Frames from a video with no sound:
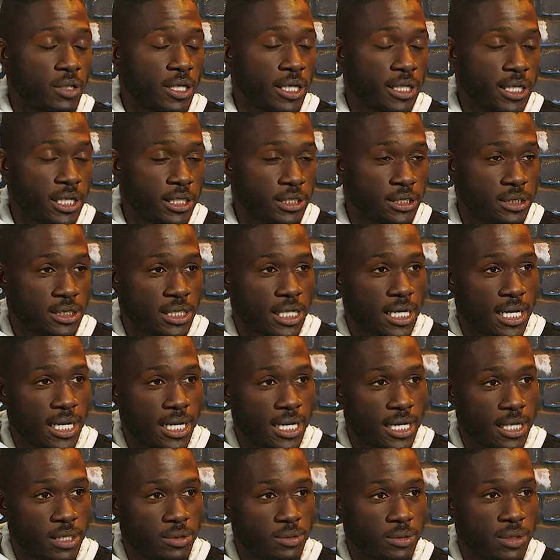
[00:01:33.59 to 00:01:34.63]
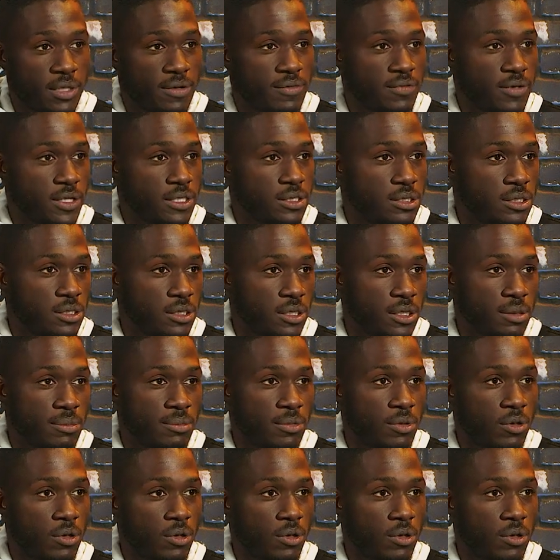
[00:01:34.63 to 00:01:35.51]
that catches our eyes, we invest in them,